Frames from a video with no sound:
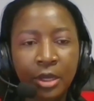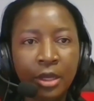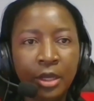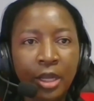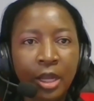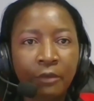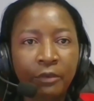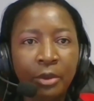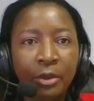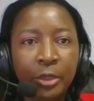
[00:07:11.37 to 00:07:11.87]

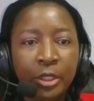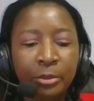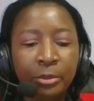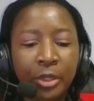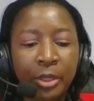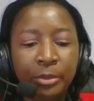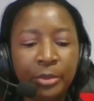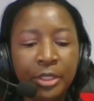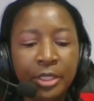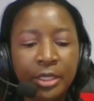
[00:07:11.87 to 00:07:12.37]
government
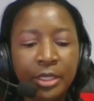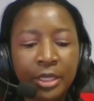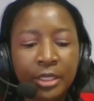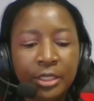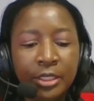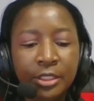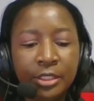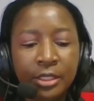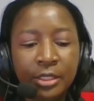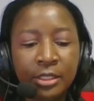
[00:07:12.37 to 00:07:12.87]

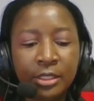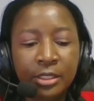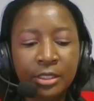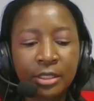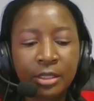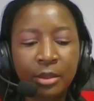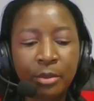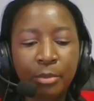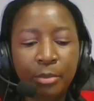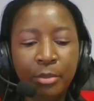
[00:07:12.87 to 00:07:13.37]

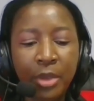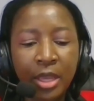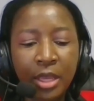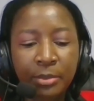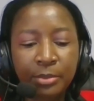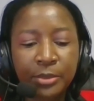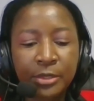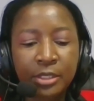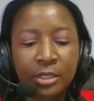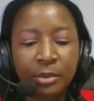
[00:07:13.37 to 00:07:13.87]
publications,
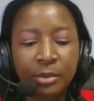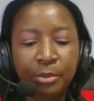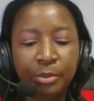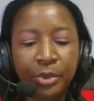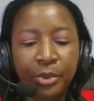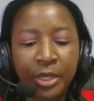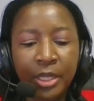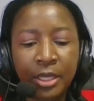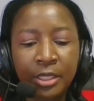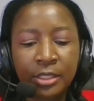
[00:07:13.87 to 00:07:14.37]
maps,
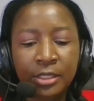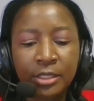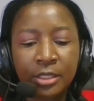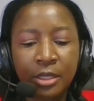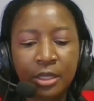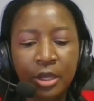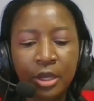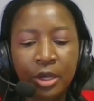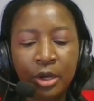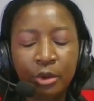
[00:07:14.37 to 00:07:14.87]
plans,
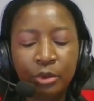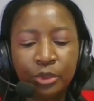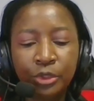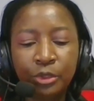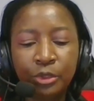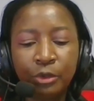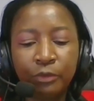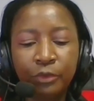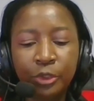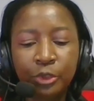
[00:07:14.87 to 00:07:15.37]

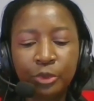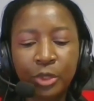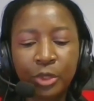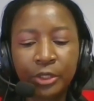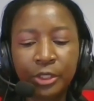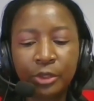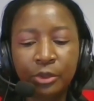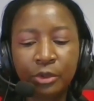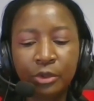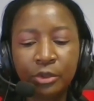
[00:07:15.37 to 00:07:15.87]
audiovisual
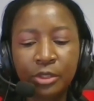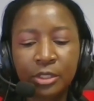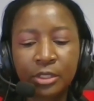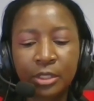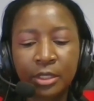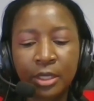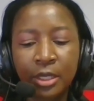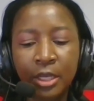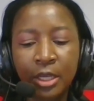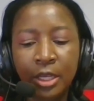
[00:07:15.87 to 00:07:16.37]

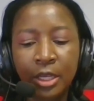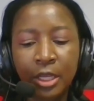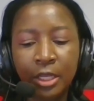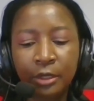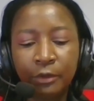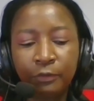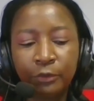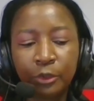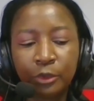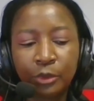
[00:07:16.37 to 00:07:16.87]
records,
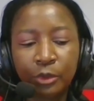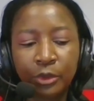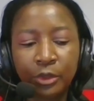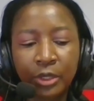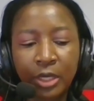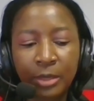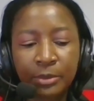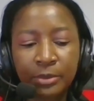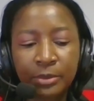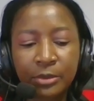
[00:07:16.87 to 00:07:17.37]
and
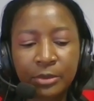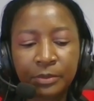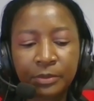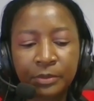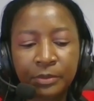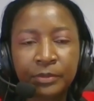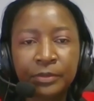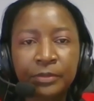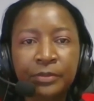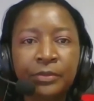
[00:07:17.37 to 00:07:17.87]
photographs.
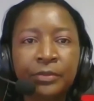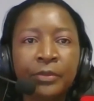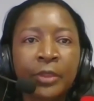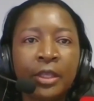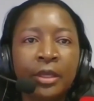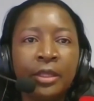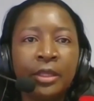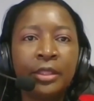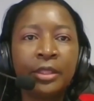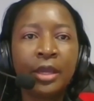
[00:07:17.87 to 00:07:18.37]

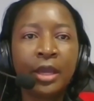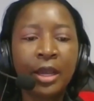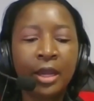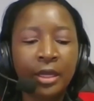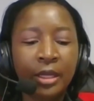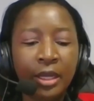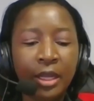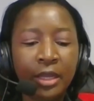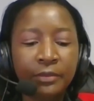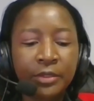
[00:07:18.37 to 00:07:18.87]
The
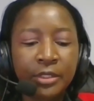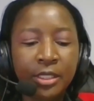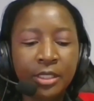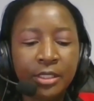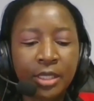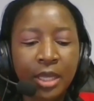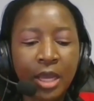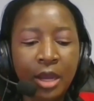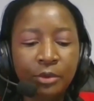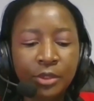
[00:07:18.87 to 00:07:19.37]
archives
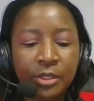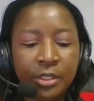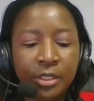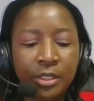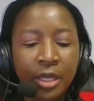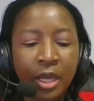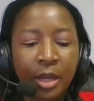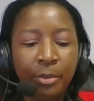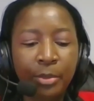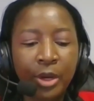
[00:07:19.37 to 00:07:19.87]
is
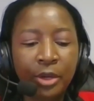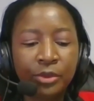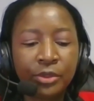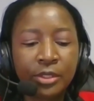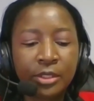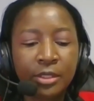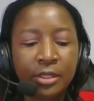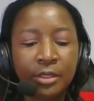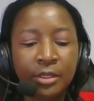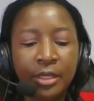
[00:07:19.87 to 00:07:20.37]
housing
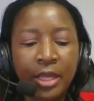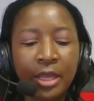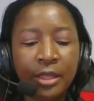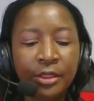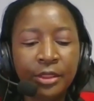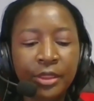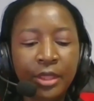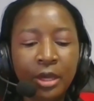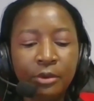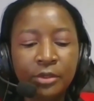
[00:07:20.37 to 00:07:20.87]
about
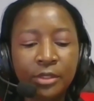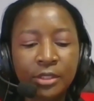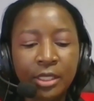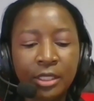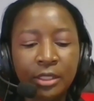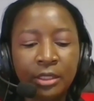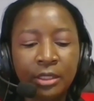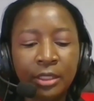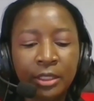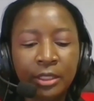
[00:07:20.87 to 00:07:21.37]

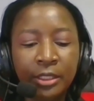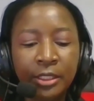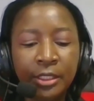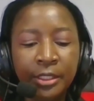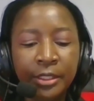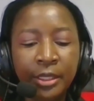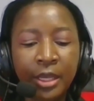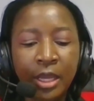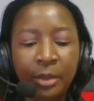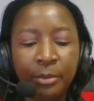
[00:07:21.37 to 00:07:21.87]
9,000
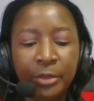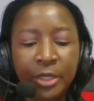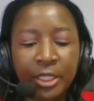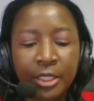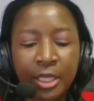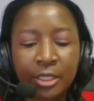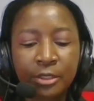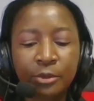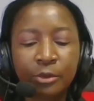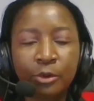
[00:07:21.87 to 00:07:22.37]
linear
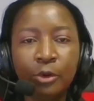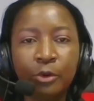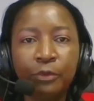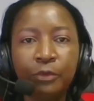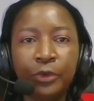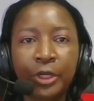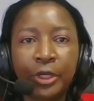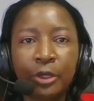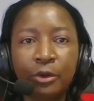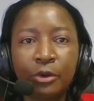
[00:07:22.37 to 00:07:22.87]
meters
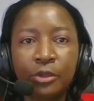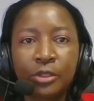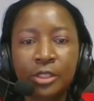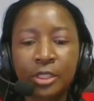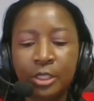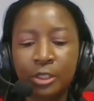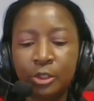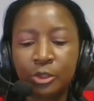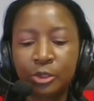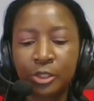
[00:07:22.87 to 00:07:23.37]
of records
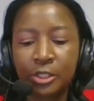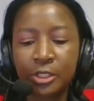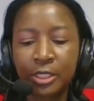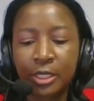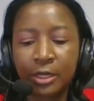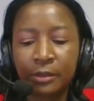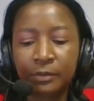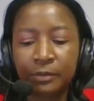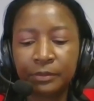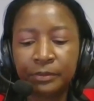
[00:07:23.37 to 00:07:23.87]
in
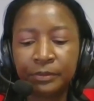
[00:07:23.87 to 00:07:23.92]
total.